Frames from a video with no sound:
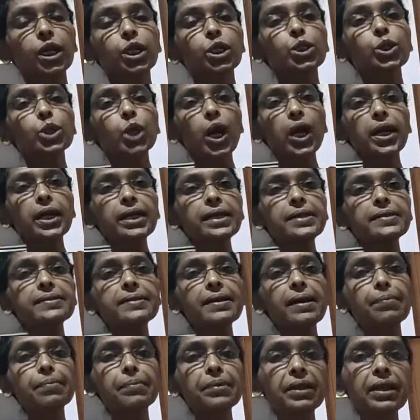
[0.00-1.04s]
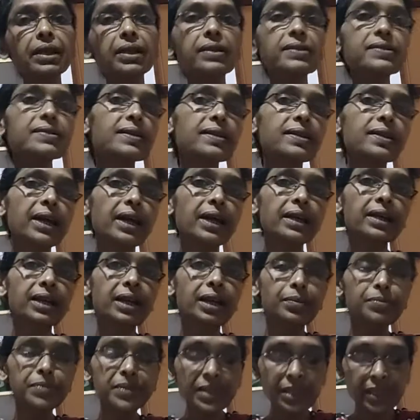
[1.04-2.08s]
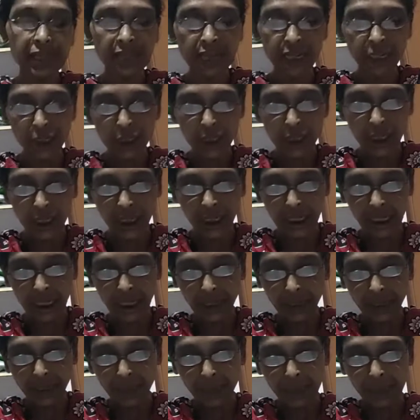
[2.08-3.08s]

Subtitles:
Join is something that comes naturally,